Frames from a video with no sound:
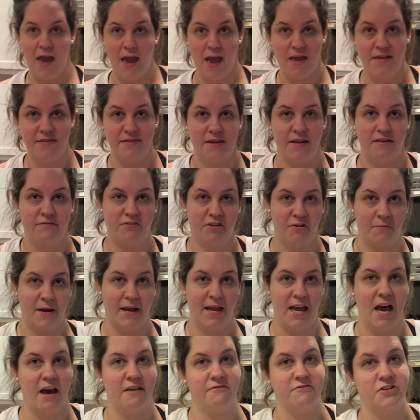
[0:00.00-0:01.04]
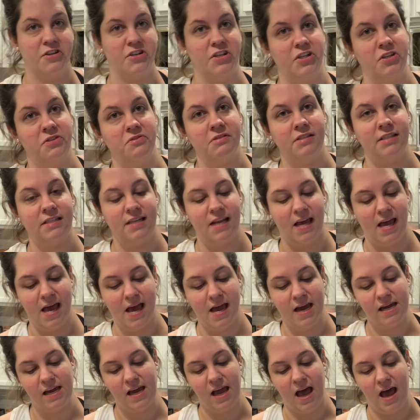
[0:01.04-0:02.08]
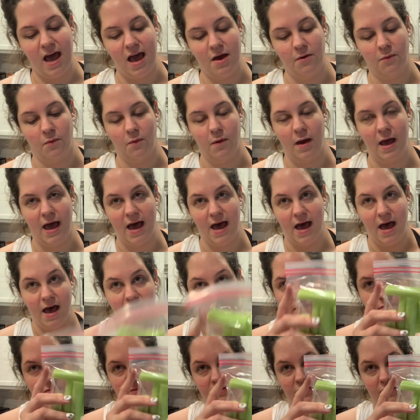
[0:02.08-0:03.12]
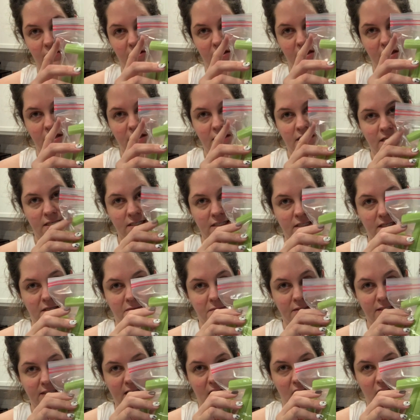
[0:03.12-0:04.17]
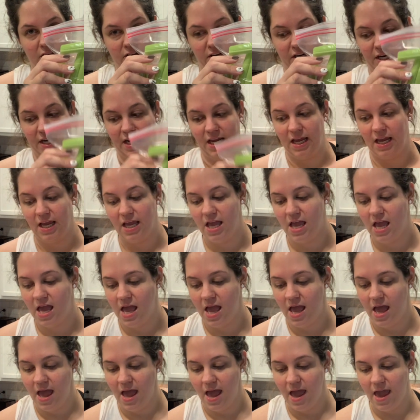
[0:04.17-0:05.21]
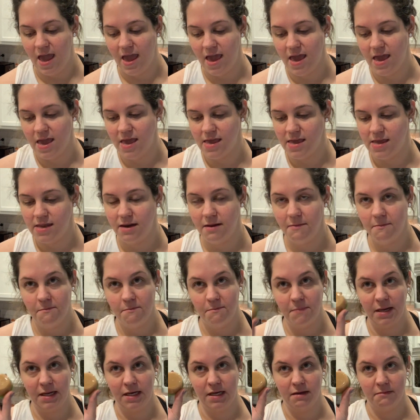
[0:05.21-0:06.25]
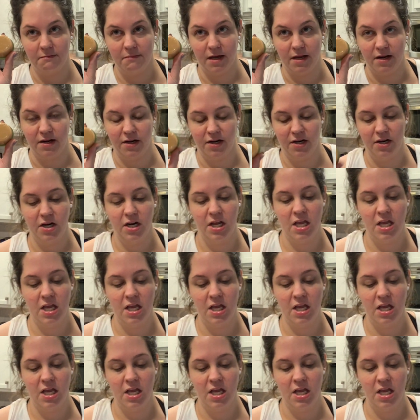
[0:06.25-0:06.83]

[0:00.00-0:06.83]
And then for my afternoon snack, I will have some celery and peanut butter.